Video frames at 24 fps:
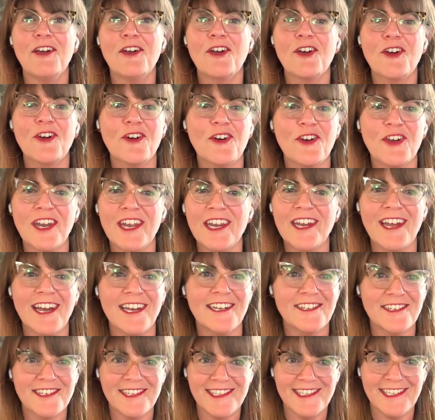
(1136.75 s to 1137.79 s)
couldn't
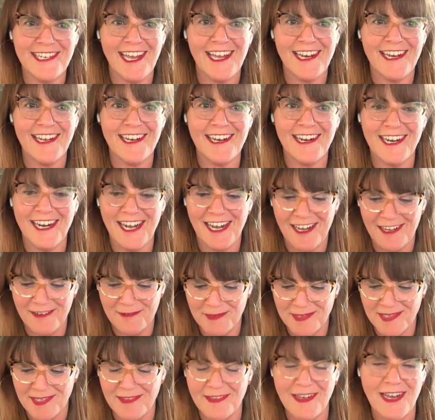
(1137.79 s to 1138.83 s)
understand it at all. It
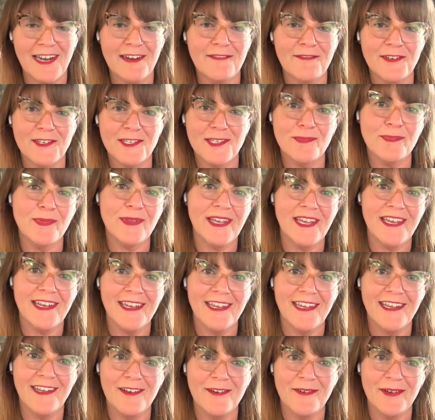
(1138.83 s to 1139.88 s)
was a lot of
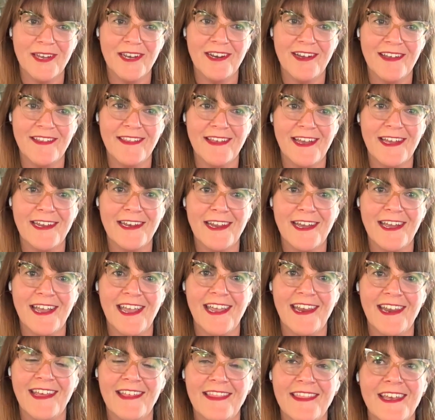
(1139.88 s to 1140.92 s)
explaining going on that
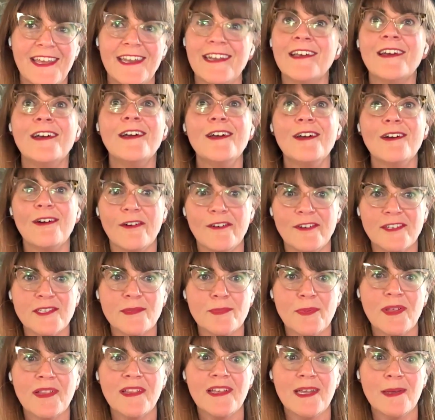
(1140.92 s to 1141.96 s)
night. And then
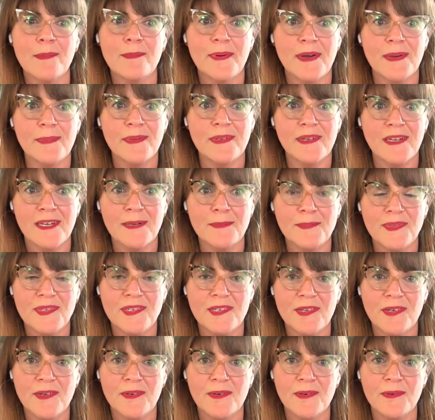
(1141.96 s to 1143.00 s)
ultimately it bubbled up
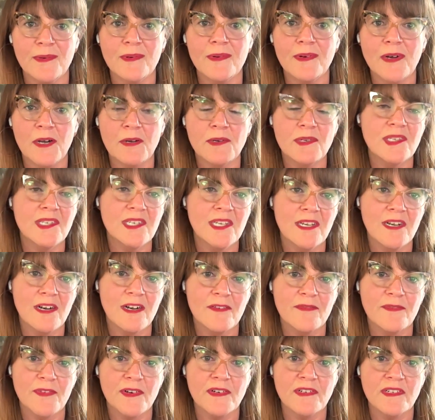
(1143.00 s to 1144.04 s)
to hosting our
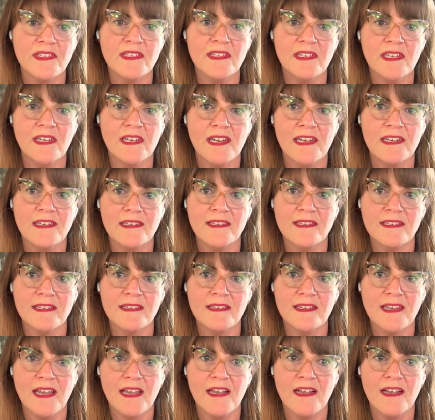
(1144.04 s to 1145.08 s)
first in-house design